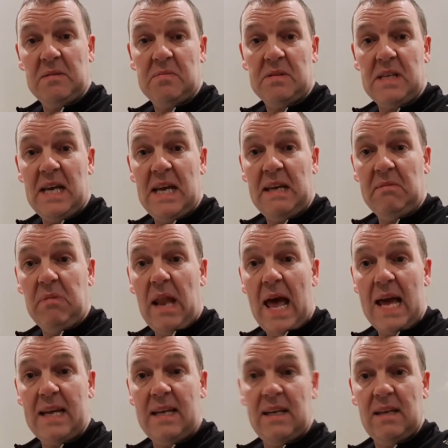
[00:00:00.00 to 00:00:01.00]
say
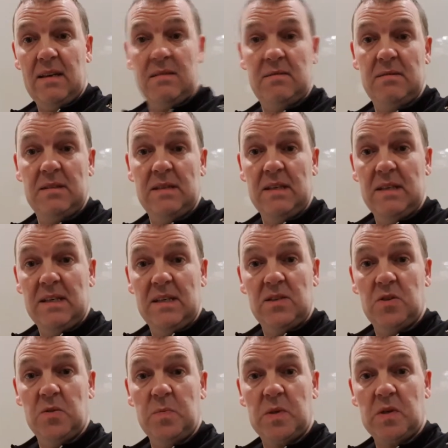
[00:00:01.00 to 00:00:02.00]
like,
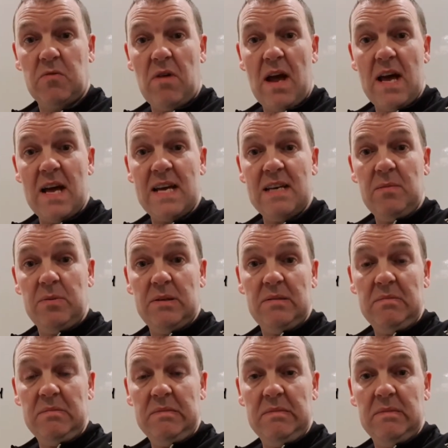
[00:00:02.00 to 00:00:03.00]
subscribe,
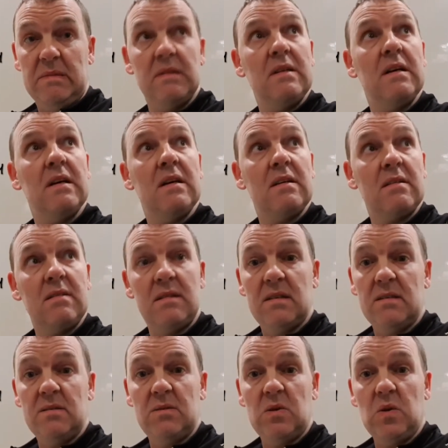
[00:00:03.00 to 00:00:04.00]

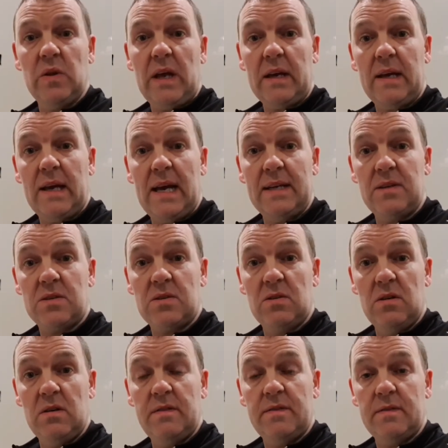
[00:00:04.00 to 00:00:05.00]
all that kind of
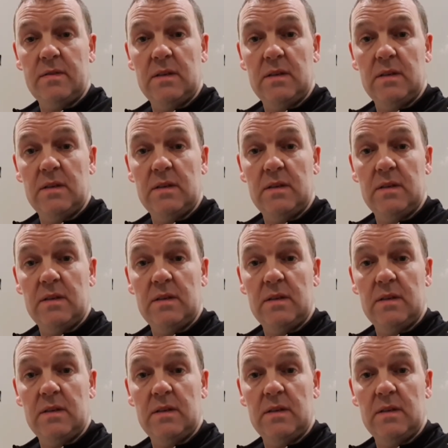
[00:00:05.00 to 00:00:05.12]
stuff.